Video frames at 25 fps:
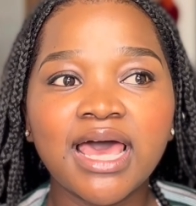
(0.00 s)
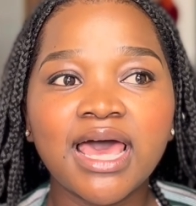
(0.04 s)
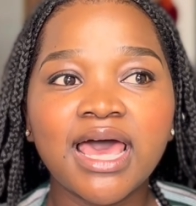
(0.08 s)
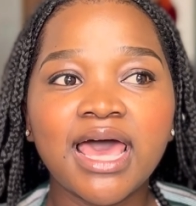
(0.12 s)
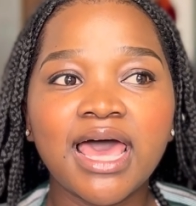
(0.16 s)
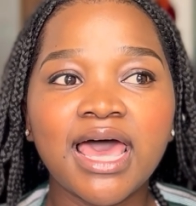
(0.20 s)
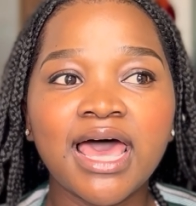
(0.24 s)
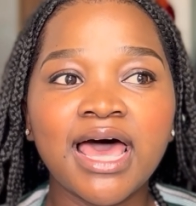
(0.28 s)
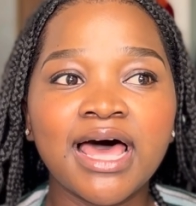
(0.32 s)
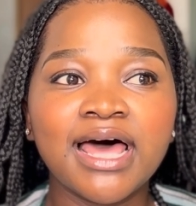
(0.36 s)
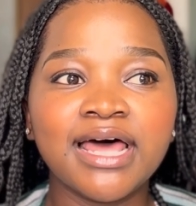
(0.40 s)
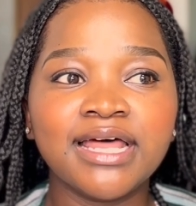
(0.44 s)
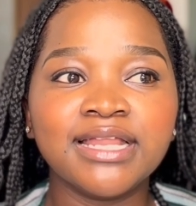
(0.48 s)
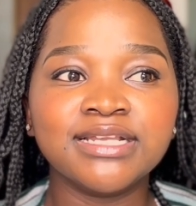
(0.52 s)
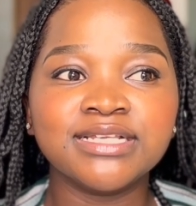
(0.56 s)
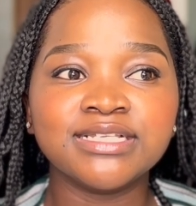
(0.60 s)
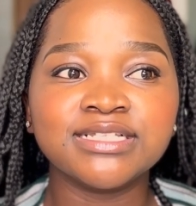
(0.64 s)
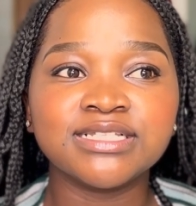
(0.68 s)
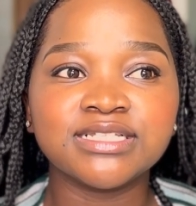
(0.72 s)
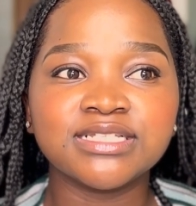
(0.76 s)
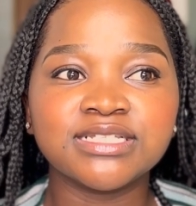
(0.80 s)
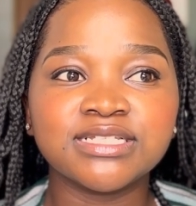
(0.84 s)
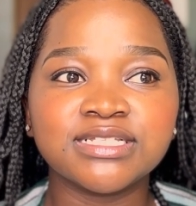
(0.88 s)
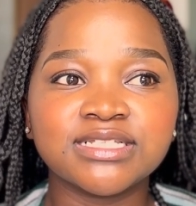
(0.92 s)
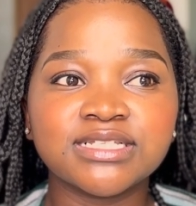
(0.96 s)

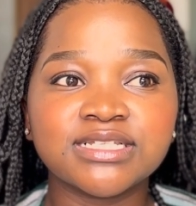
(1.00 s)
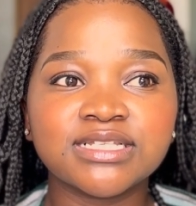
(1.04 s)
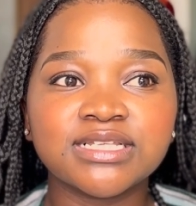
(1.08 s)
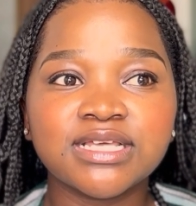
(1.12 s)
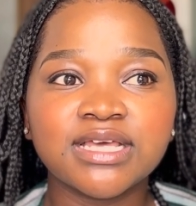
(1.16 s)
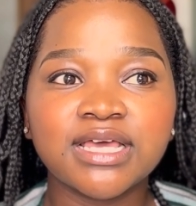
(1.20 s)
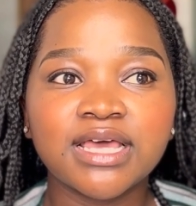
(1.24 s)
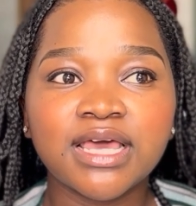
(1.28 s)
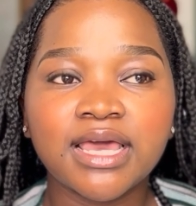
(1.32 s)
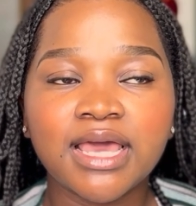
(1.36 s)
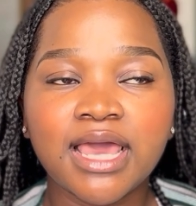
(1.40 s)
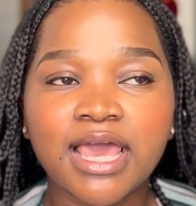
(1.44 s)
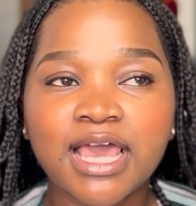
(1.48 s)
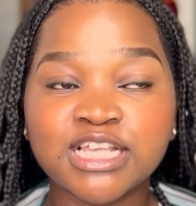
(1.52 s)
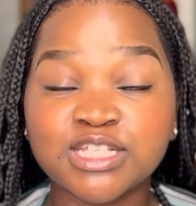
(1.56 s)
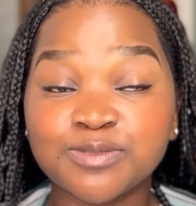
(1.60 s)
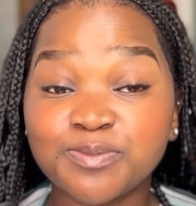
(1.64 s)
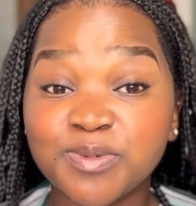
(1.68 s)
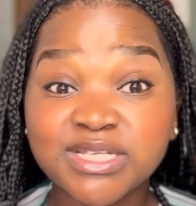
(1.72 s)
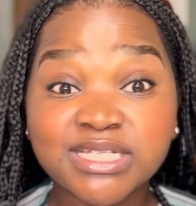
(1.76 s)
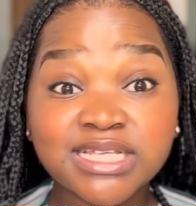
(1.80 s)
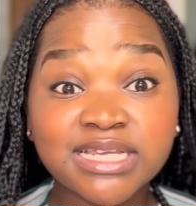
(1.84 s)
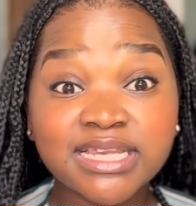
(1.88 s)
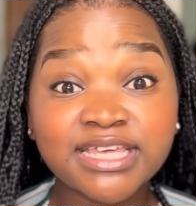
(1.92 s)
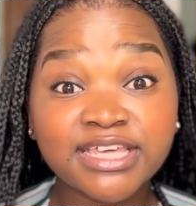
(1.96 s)
and
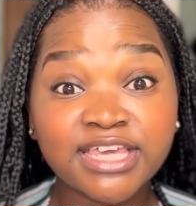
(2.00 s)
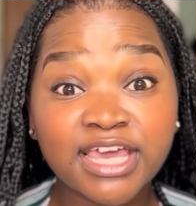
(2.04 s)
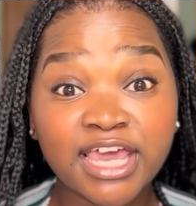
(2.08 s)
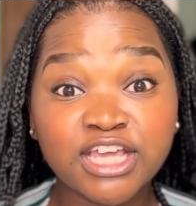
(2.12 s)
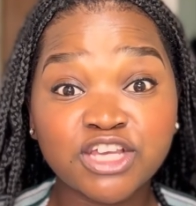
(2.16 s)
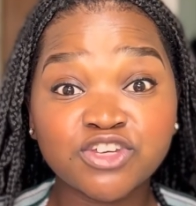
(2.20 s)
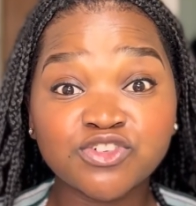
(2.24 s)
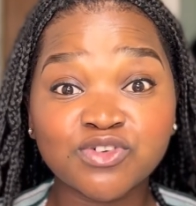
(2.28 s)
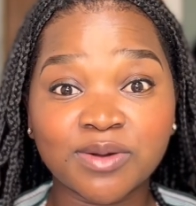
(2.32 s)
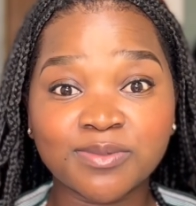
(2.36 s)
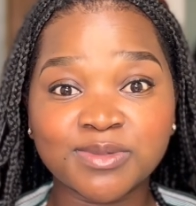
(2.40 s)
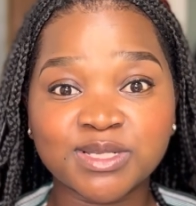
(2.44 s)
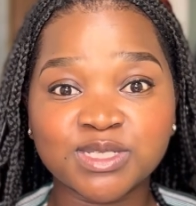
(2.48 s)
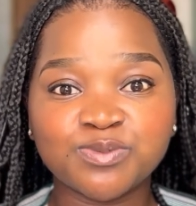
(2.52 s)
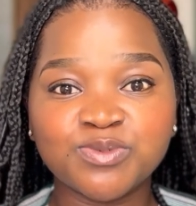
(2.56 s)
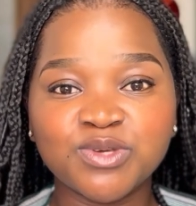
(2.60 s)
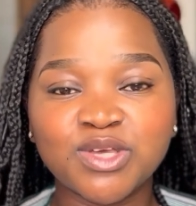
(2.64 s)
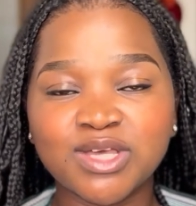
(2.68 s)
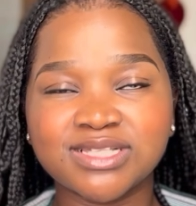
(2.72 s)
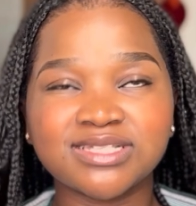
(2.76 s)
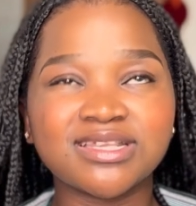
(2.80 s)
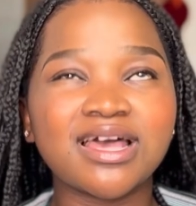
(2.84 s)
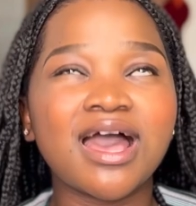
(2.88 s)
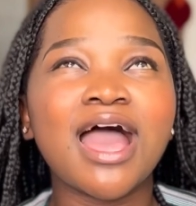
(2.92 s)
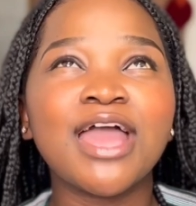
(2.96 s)
especially K-dramas,
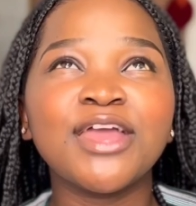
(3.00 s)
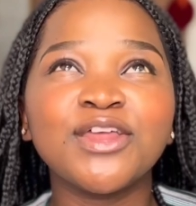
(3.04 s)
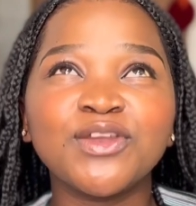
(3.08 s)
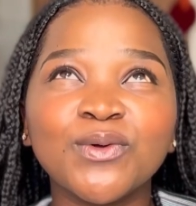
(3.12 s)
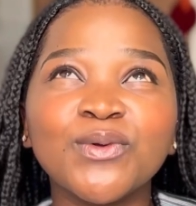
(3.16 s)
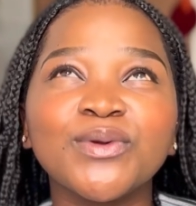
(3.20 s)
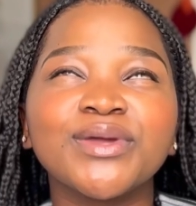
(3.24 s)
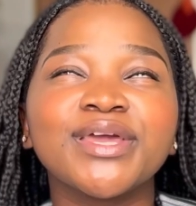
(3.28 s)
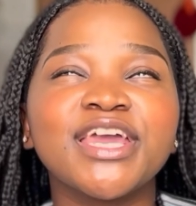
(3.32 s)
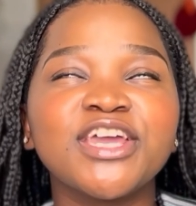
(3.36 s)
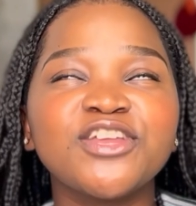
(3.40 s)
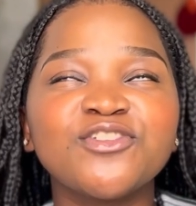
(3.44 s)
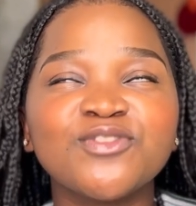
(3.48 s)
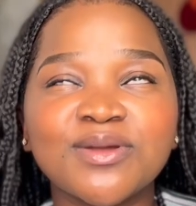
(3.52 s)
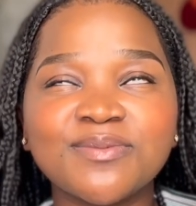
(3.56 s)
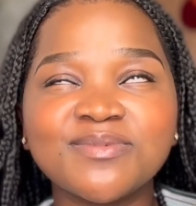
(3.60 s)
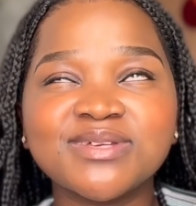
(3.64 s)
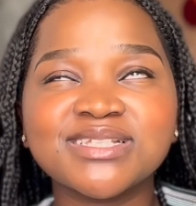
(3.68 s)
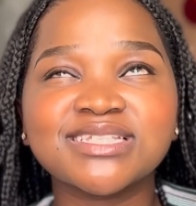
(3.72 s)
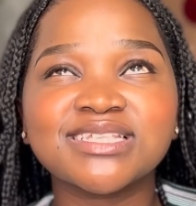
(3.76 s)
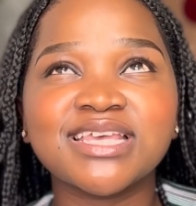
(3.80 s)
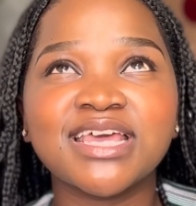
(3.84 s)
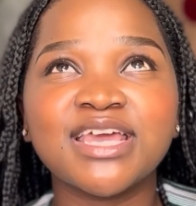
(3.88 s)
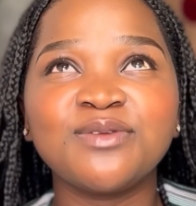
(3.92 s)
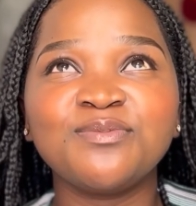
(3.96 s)
because I know
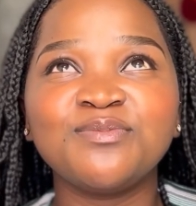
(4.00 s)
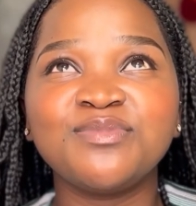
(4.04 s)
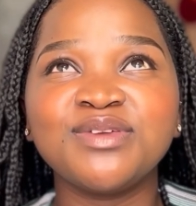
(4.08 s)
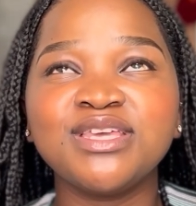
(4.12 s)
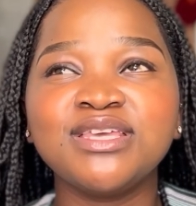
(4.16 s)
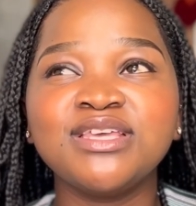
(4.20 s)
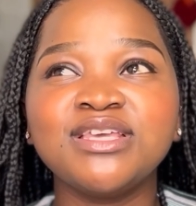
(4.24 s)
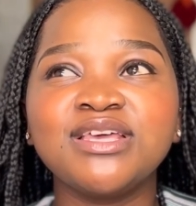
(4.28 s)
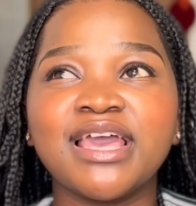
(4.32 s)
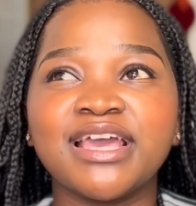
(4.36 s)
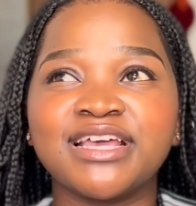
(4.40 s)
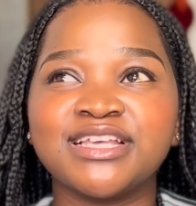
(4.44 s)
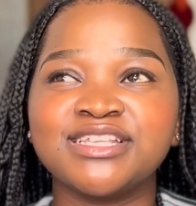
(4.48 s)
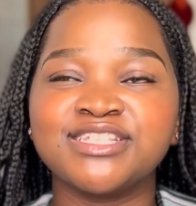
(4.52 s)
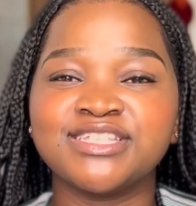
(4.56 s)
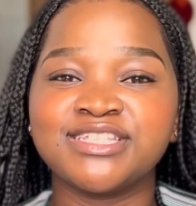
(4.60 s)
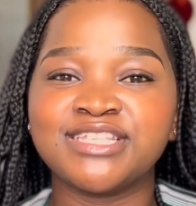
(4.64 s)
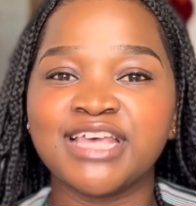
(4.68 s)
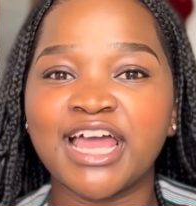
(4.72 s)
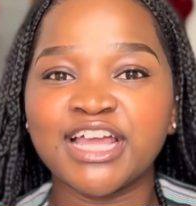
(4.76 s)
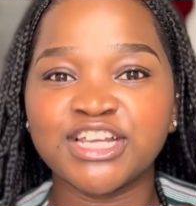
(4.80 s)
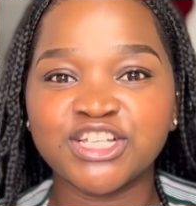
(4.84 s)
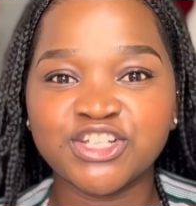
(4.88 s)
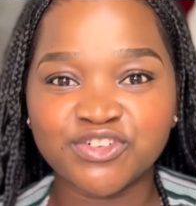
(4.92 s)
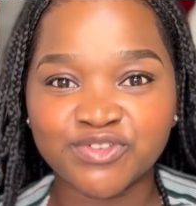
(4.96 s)
K-dramas can be
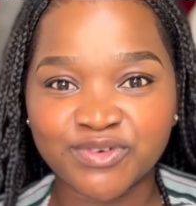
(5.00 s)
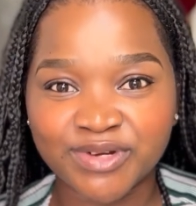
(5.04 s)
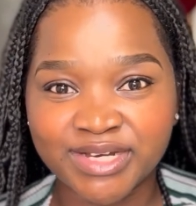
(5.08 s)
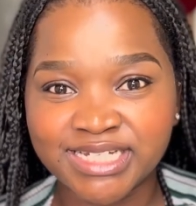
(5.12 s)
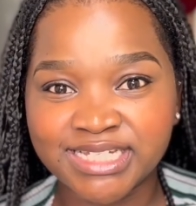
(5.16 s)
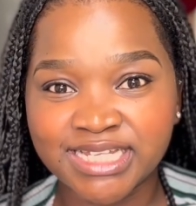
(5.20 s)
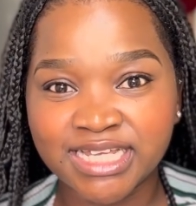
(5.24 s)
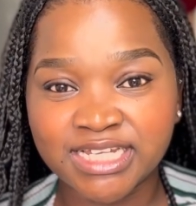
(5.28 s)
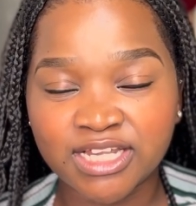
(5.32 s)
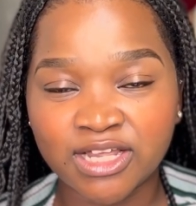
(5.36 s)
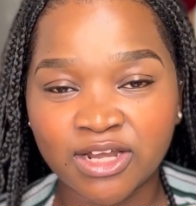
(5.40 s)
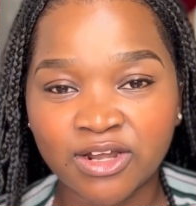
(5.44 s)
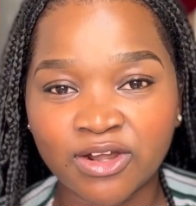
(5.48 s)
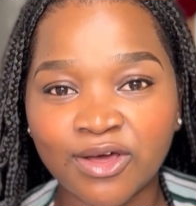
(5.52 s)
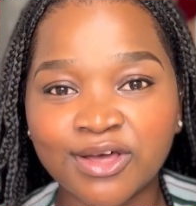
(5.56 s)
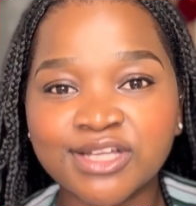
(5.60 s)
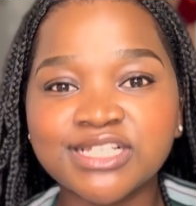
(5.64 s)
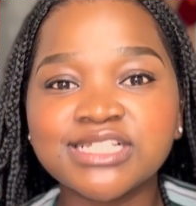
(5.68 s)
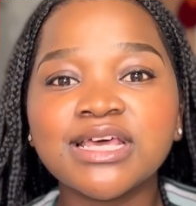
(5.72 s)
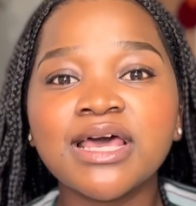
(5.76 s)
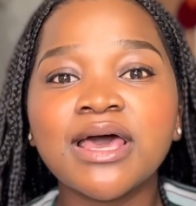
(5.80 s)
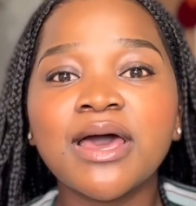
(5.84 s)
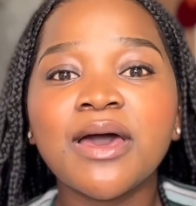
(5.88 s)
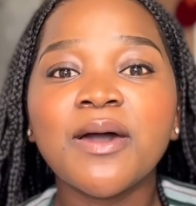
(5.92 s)
exaggerated a lot,